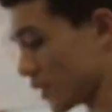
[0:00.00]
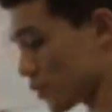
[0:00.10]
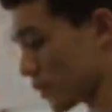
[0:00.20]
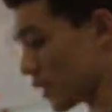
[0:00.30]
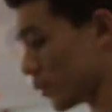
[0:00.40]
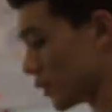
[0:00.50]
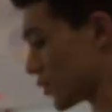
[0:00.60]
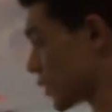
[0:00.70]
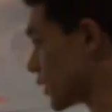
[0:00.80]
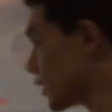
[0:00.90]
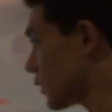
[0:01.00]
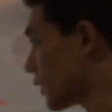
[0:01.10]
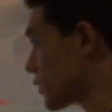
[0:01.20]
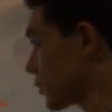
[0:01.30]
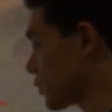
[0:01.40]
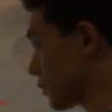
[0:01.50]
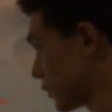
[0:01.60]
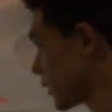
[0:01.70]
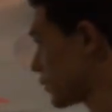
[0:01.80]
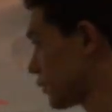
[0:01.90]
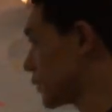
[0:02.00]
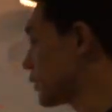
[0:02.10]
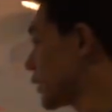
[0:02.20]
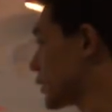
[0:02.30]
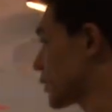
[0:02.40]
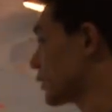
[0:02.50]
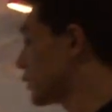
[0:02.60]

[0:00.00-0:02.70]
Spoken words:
That's right. What do you see here? There's also laser